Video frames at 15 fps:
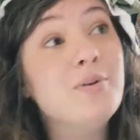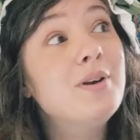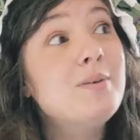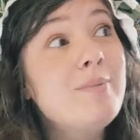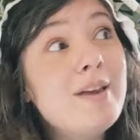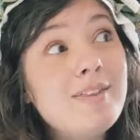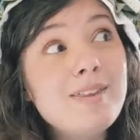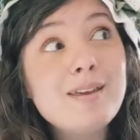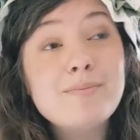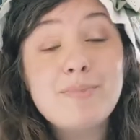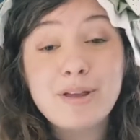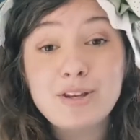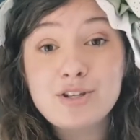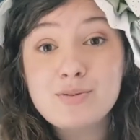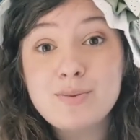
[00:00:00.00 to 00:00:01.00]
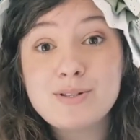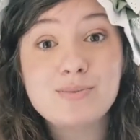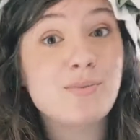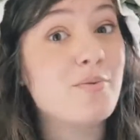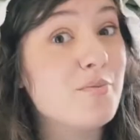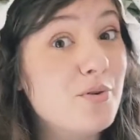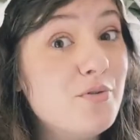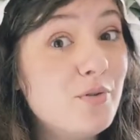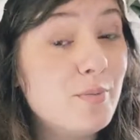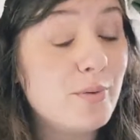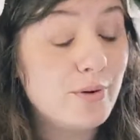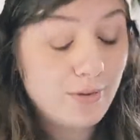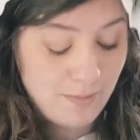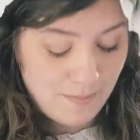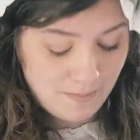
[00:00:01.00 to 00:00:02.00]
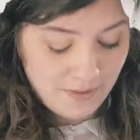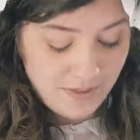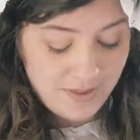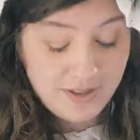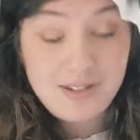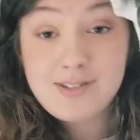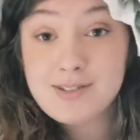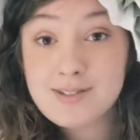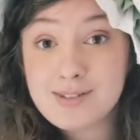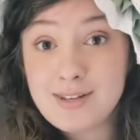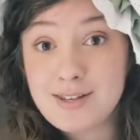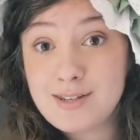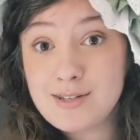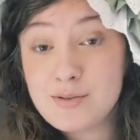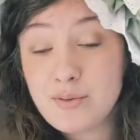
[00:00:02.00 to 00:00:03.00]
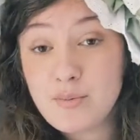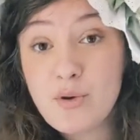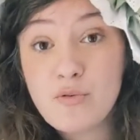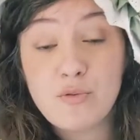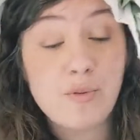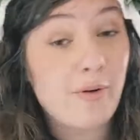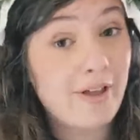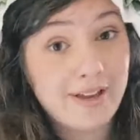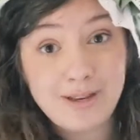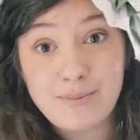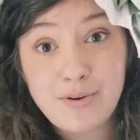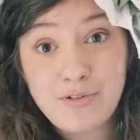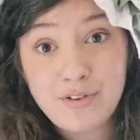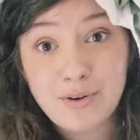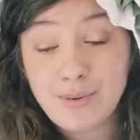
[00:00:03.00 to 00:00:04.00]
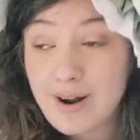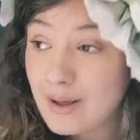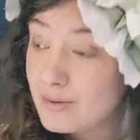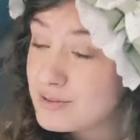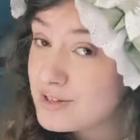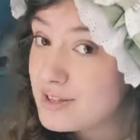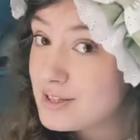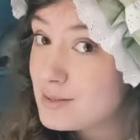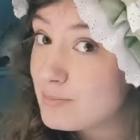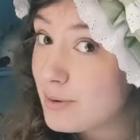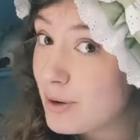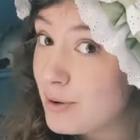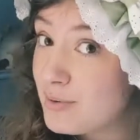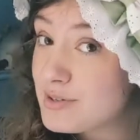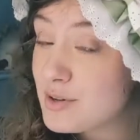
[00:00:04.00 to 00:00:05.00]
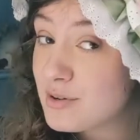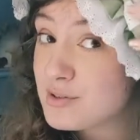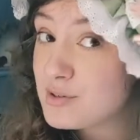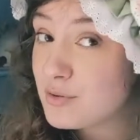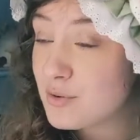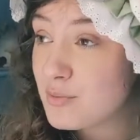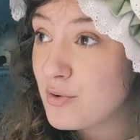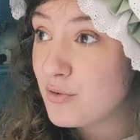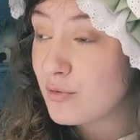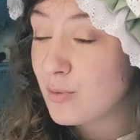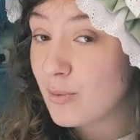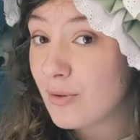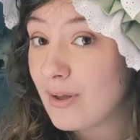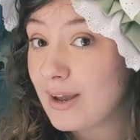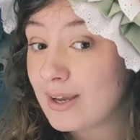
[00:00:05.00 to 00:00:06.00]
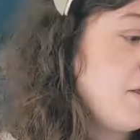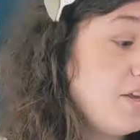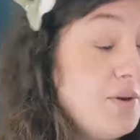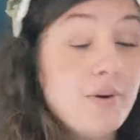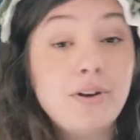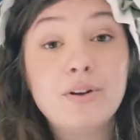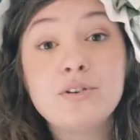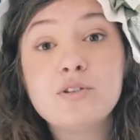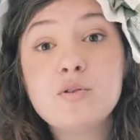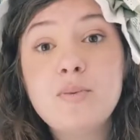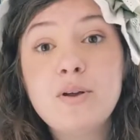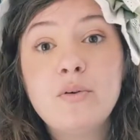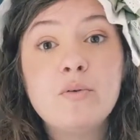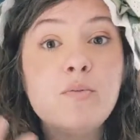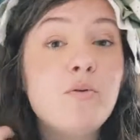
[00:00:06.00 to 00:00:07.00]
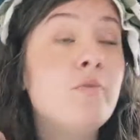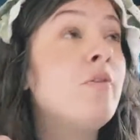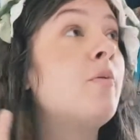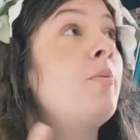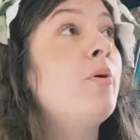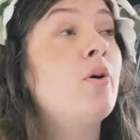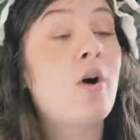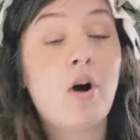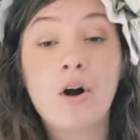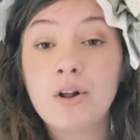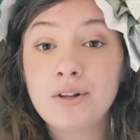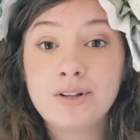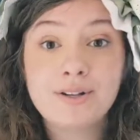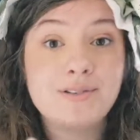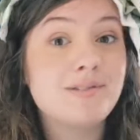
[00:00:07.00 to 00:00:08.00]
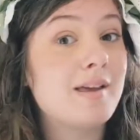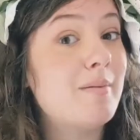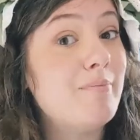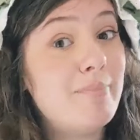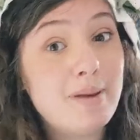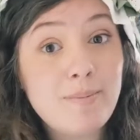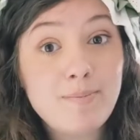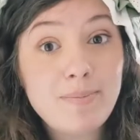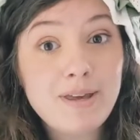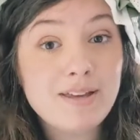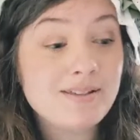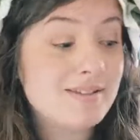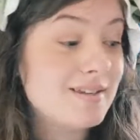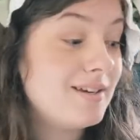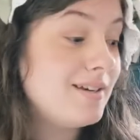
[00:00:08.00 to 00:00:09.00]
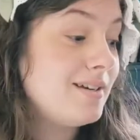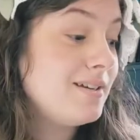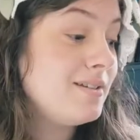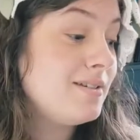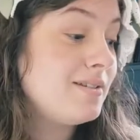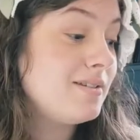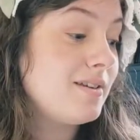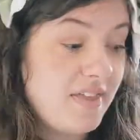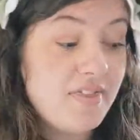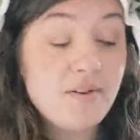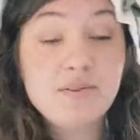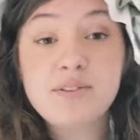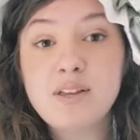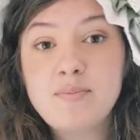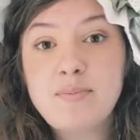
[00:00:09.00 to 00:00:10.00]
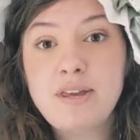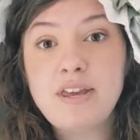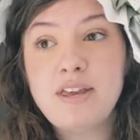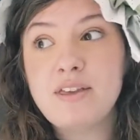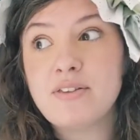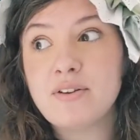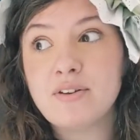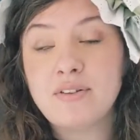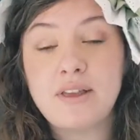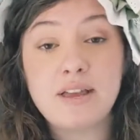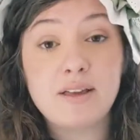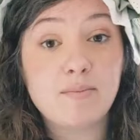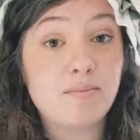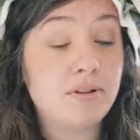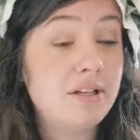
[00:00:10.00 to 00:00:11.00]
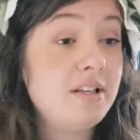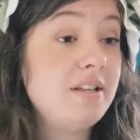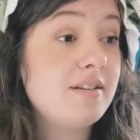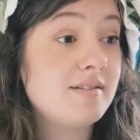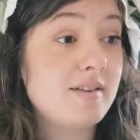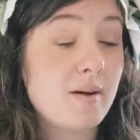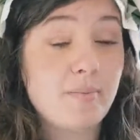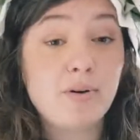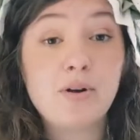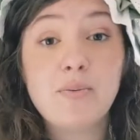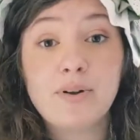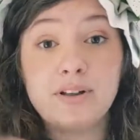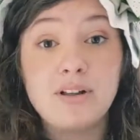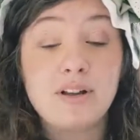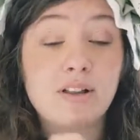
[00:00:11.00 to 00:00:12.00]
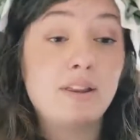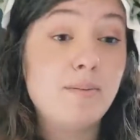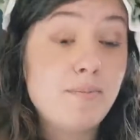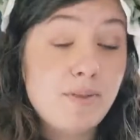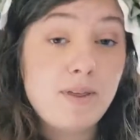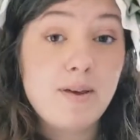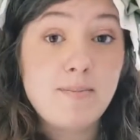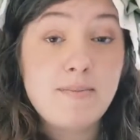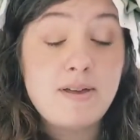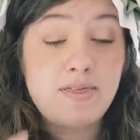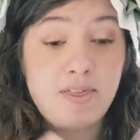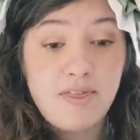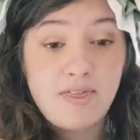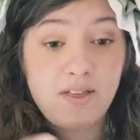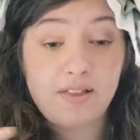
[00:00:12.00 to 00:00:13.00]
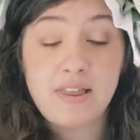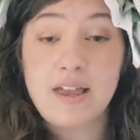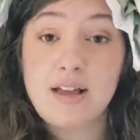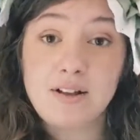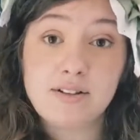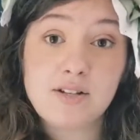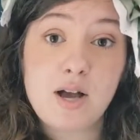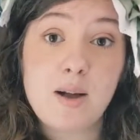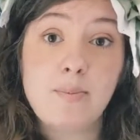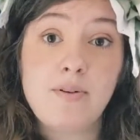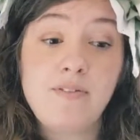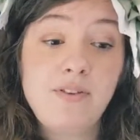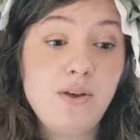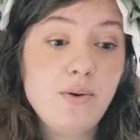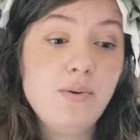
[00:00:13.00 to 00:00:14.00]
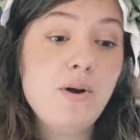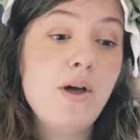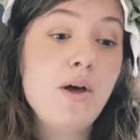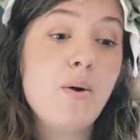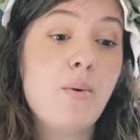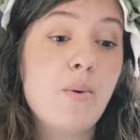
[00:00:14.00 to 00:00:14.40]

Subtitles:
you can make the embellishments removable. This is removable, I can move it around. This bow is also removable. You can also make removable collars and bib pieces, and those can be either like completely separate where you clip them and then they lay on top of you,